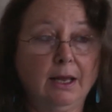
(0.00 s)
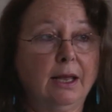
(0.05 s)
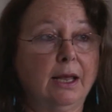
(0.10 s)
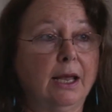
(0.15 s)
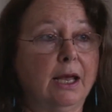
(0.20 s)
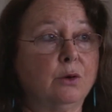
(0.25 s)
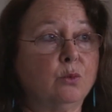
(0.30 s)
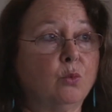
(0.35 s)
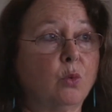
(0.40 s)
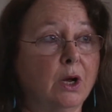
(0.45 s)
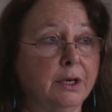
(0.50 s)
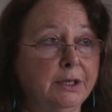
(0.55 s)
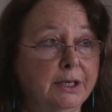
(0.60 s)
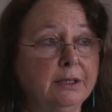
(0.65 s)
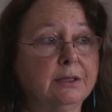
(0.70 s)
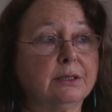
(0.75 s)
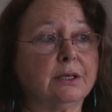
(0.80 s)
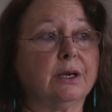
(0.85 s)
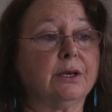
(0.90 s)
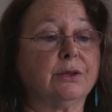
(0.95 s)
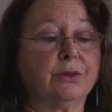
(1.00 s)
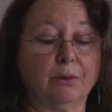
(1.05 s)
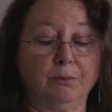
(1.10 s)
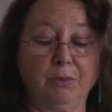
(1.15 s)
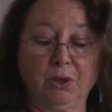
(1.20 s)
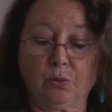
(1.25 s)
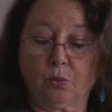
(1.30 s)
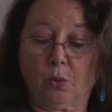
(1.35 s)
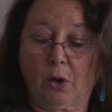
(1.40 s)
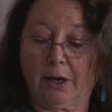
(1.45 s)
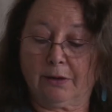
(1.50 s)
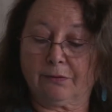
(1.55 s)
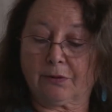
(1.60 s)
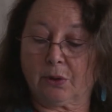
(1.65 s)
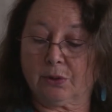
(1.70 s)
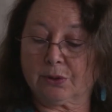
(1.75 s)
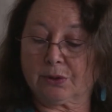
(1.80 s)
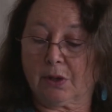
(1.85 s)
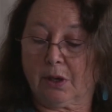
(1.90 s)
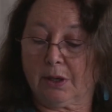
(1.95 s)
And Juanita, the midwife,
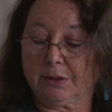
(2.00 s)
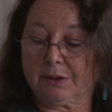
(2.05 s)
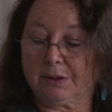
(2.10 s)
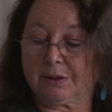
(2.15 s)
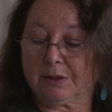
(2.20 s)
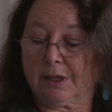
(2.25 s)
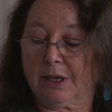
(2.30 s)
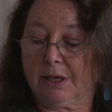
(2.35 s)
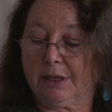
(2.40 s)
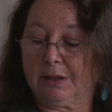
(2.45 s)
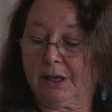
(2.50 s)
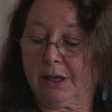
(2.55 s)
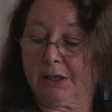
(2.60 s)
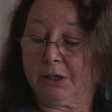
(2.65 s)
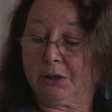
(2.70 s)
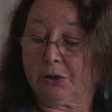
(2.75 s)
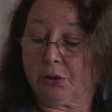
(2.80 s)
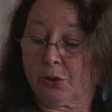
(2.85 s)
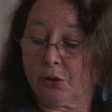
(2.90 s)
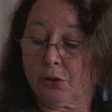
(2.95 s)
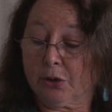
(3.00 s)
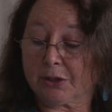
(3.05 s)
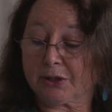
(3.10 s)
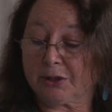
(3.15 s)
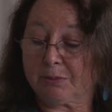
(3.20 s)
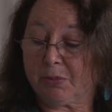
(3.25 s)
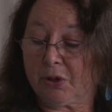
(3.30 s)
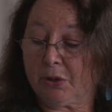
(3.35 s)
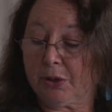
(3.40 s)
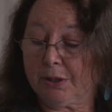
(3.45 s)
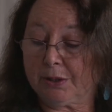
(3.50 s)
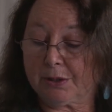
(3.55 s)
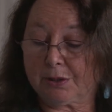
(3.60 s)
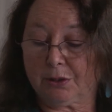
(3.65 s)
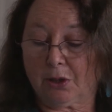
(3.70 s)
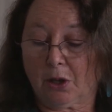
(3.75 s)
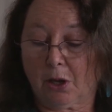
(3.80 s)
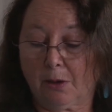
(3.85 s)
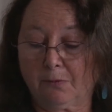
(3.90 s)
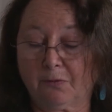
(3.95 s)
goes on to say that in her experience
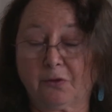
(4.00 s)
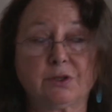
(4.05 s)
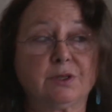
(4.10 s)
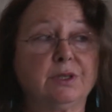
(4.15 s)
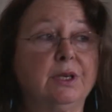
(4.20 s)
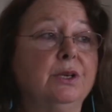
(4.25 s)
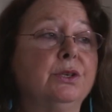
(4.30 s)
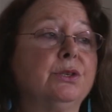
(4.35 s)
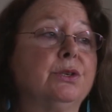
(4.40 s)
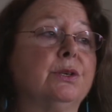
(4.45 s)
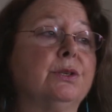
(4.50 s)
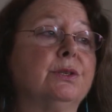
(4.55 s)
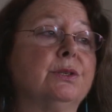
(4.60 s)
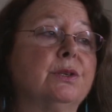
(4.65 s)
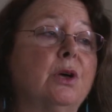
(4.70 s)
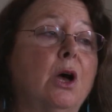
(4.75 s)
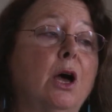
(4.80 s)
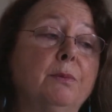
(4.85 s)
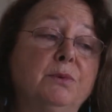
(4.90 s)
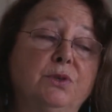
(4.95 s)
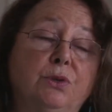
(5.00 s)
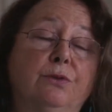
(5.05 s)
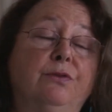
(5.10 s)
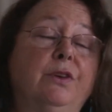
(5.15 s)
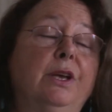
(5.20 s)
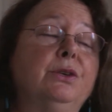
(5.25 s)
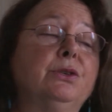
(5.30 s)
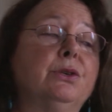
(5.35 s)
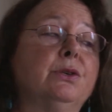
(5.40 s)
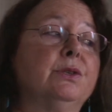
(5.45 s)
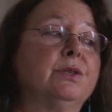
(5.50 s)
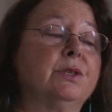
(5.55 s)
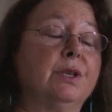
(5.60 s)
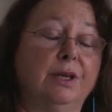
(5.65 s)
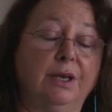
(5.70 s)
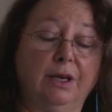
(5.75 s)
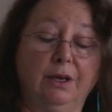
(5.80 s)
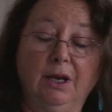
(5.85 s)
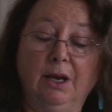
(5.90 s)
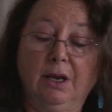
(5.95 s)
and observations
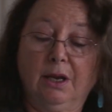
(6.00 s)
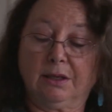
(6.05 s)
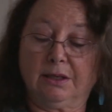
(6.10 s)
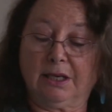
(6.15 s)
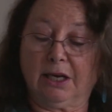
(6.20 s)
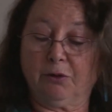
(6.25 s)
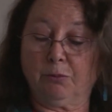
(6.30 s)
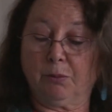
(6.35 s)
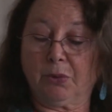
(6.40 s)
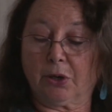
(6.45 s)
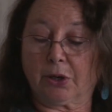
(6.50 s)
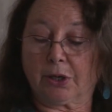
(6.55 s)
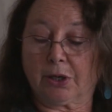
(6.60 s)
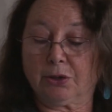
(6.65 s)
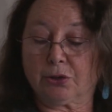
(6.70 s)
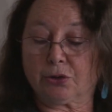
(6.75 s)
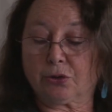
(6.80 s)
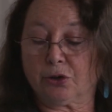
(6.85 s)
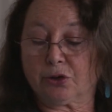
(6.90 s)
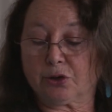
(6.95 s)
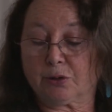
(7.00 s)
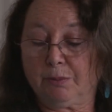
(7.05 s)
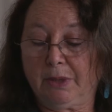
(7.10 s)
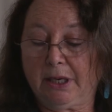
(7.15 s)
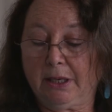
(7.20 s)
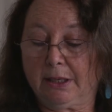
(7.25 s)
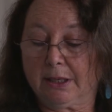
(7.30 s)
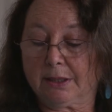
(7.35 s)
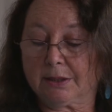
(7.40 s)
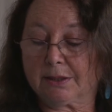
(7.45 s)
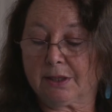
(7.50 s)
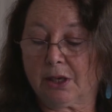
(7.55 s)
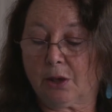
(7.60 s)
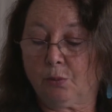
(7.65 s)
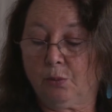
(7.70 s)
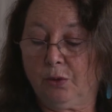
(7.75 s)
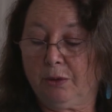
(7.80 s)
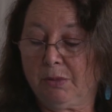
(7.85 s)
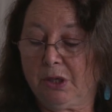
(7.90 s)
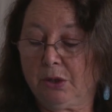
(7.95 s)
at Native American Church meetings,
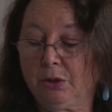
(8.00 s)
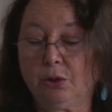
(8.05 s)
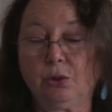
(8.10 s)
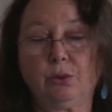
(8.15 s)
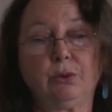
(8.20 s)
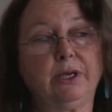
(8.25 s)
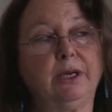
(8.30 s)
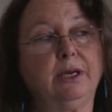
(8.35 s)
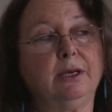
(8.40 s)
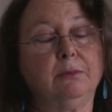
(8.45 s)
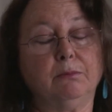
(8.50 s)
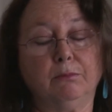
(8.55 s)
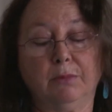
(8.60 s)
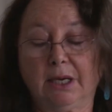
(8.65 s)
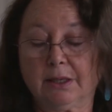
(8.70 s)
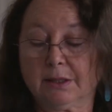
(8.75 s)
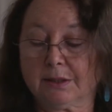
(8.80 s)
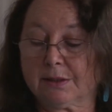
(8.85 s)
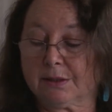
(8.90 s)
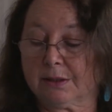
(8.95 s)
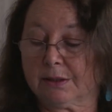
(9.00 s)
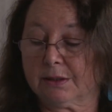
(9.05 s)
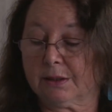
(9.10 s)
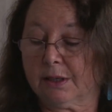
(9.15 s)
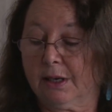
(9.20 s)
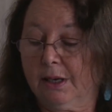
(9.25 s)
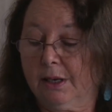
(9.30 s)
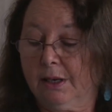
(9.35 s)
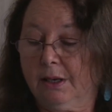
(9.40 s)
that women who eat medicine